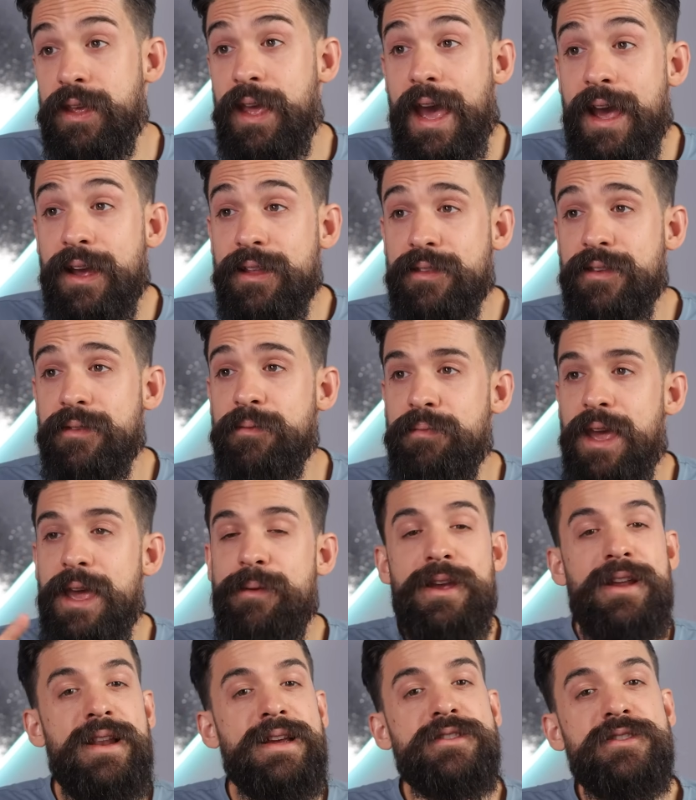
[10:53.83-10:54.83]
And
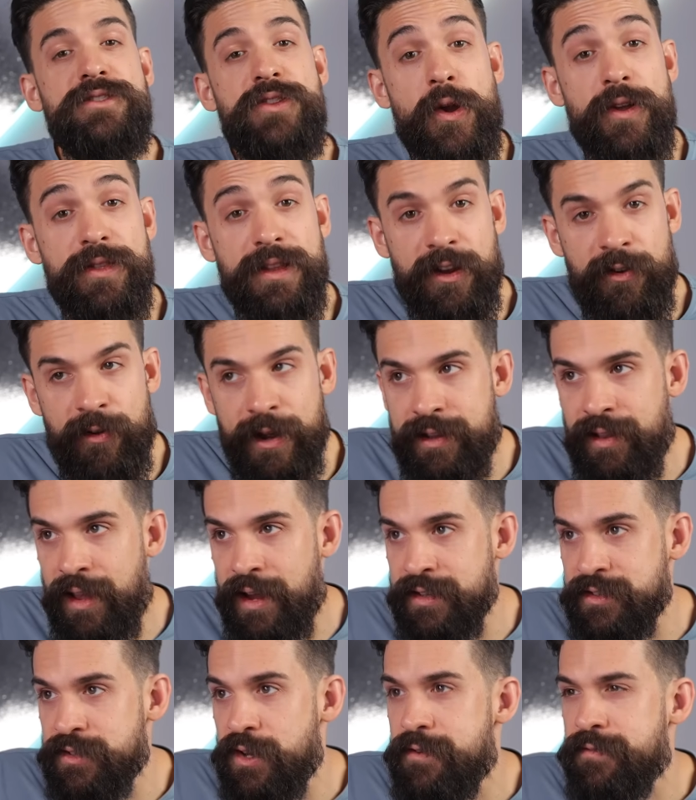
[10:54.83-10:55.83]
maybe let's turn the grid
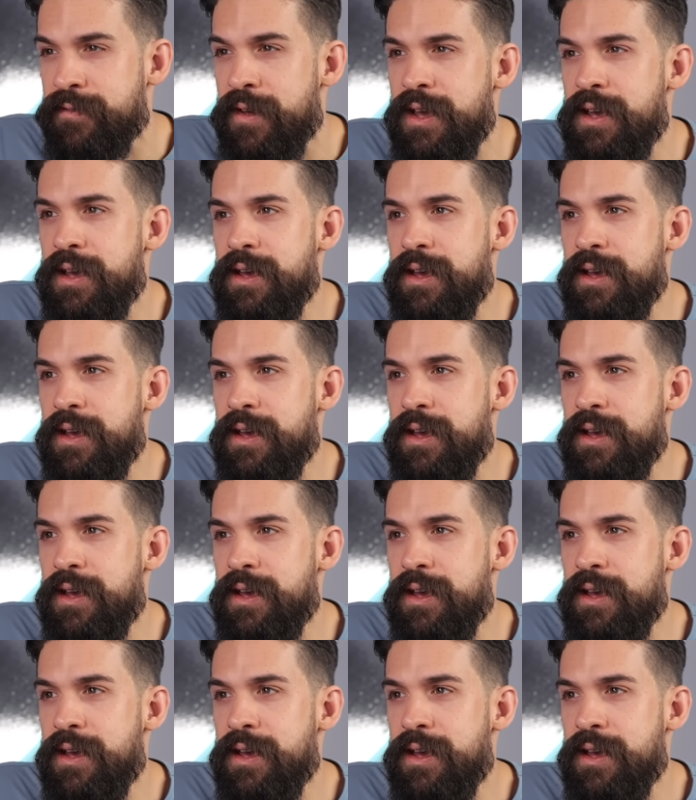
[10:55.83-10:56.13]
lines off.